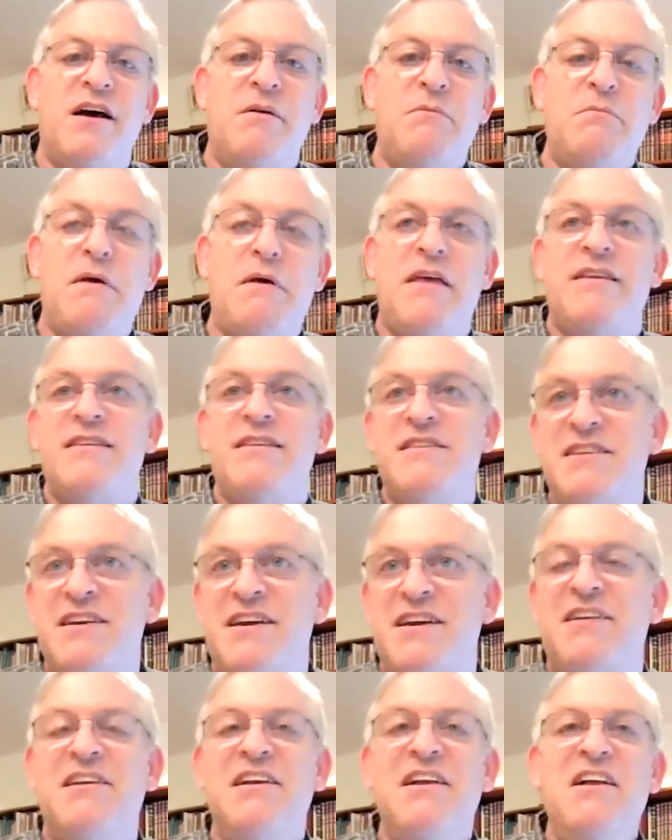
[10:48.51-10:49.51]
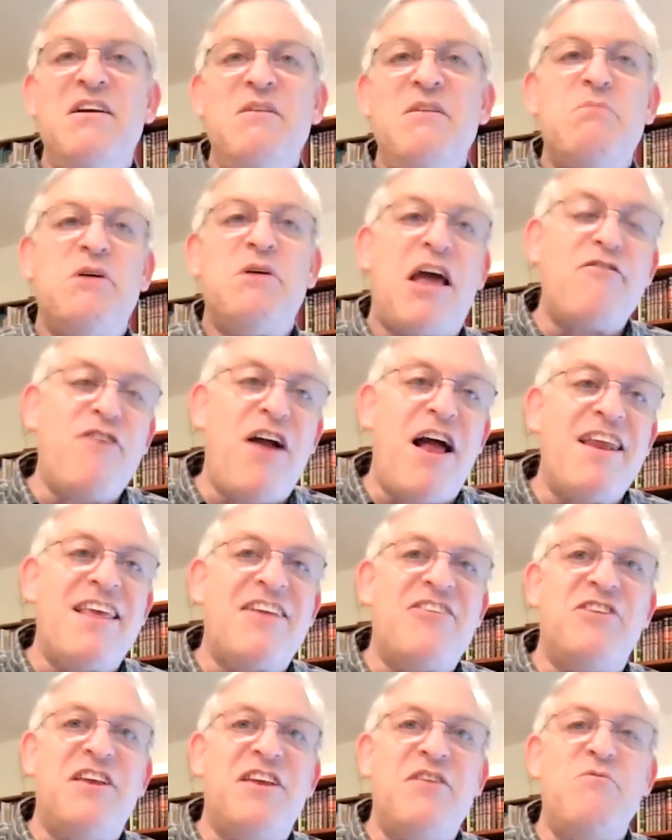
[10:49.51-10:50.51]
Uh, and uh, but
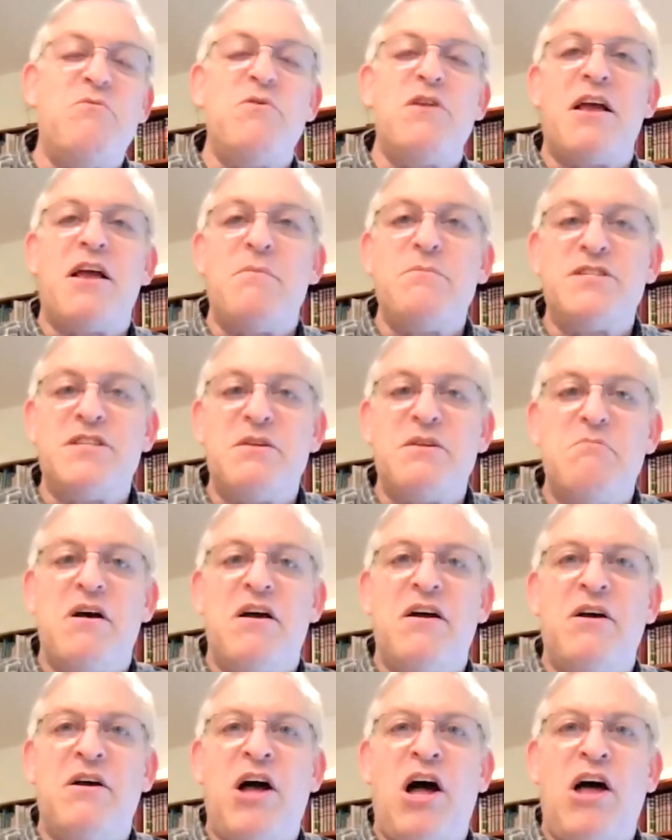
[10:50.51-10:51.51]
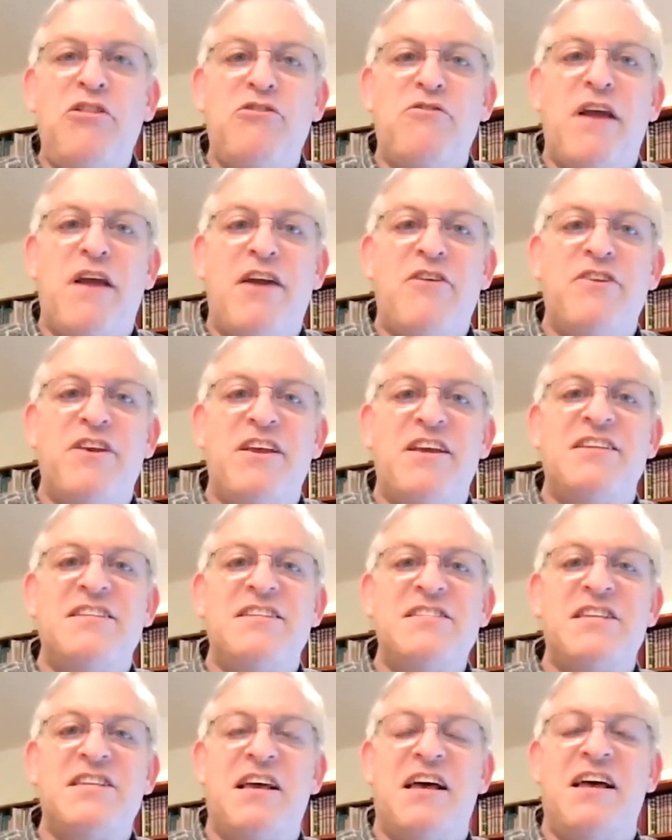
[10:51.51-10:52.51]
ironically, when it comes to other
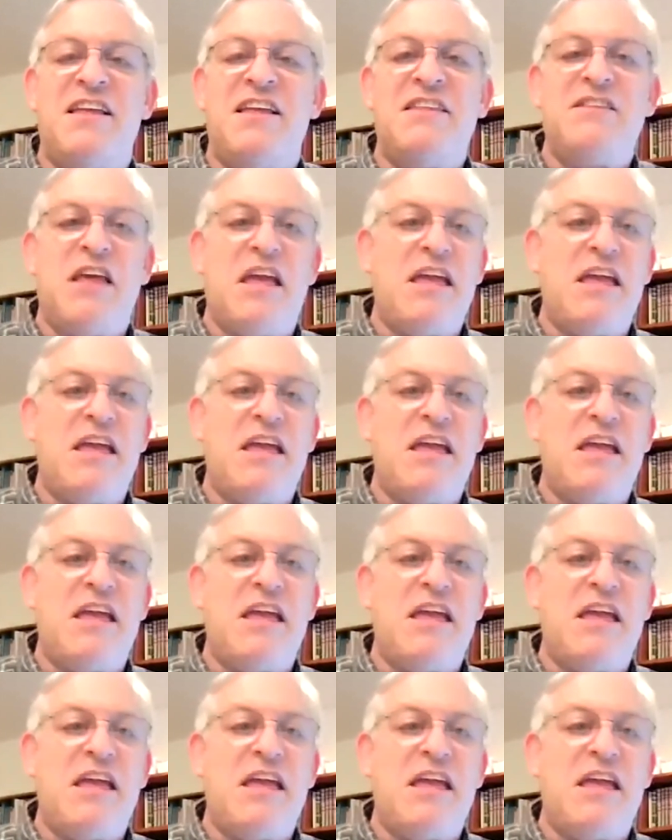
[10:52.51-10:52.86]
areas,